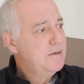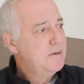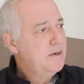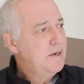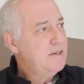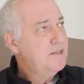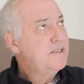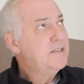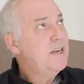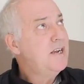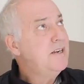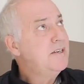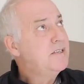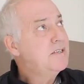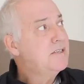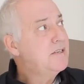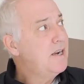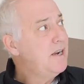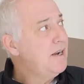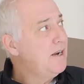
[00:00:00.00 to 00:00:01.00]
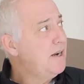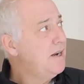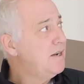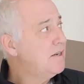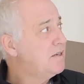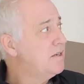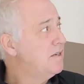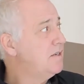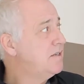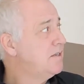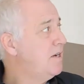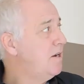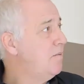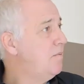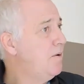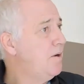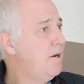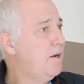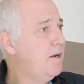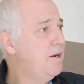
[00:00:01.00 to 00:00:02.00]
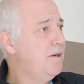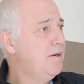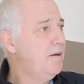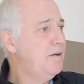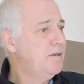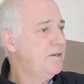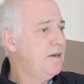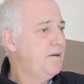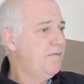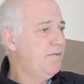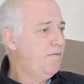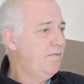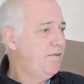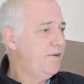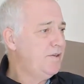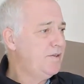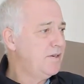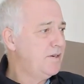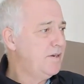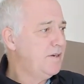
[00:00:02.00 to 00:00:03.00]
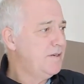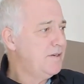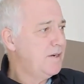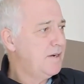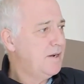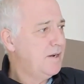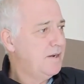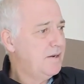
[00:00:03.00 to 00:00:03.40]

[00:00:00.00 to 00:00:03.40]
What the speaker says: It's seeing this and seeing what you can do. It's having vision, isn't it?